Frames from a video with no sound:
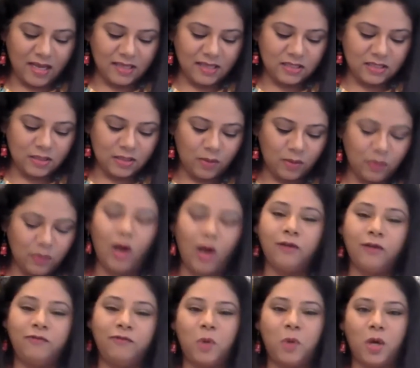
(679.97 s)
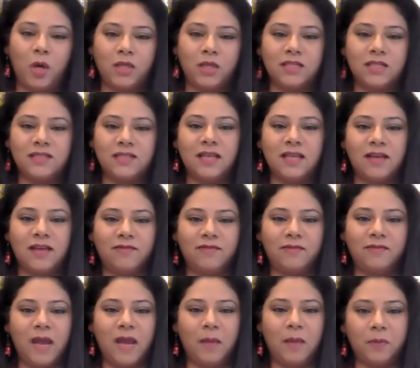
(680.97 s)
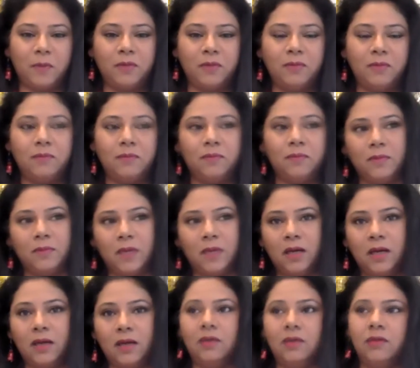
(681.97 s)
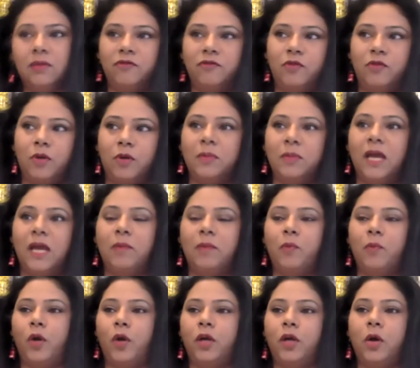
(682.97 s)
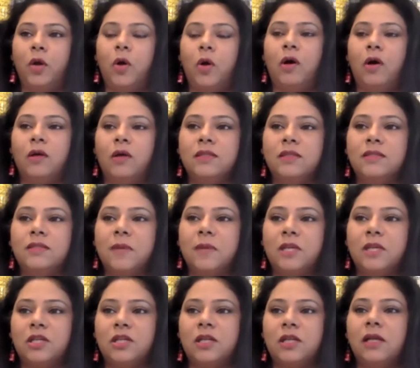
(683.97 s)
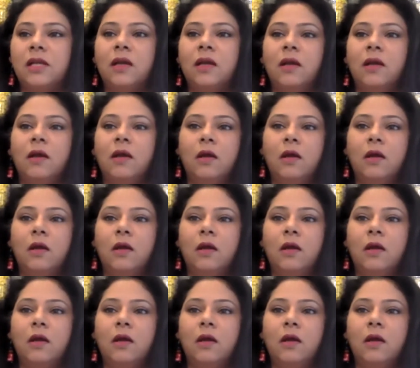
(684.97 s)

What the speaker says: So a lot of projects have happened from that point on, especially